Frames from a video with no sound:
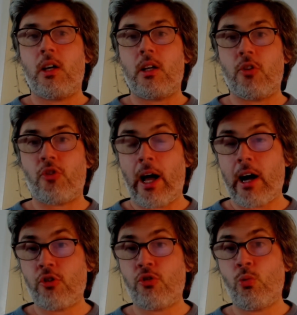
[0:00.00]
is
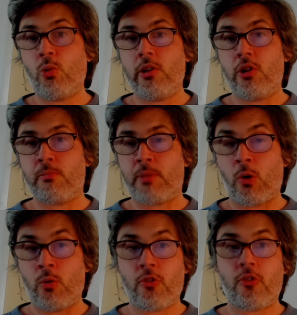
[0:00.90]
actually
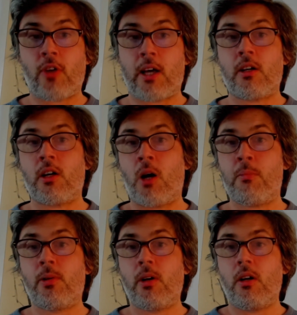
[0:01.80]
about setting
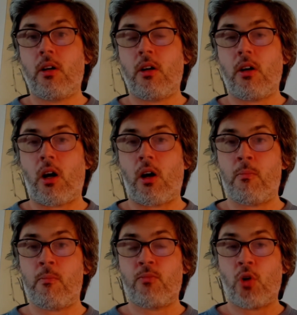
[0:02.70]
up
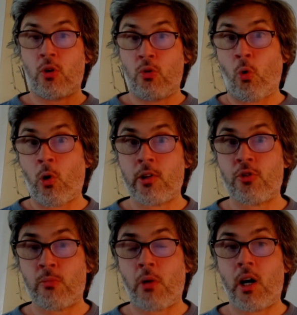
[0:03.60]
a goal in
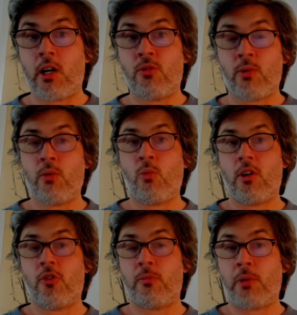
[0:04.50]
your mind, right?
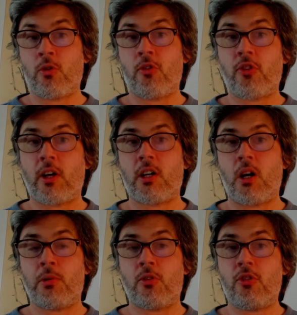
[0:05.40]
What it's about is setting
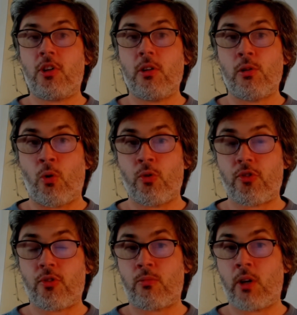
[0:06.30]
up a
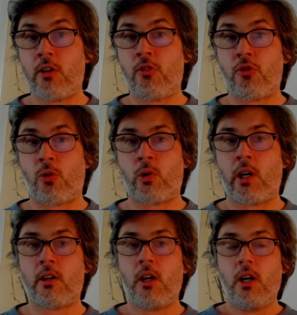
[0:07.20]
telos, right? So
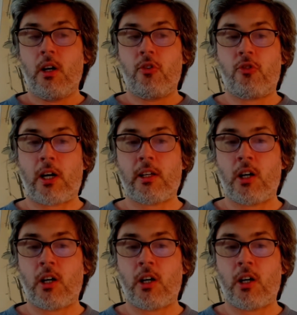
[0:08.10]
like setting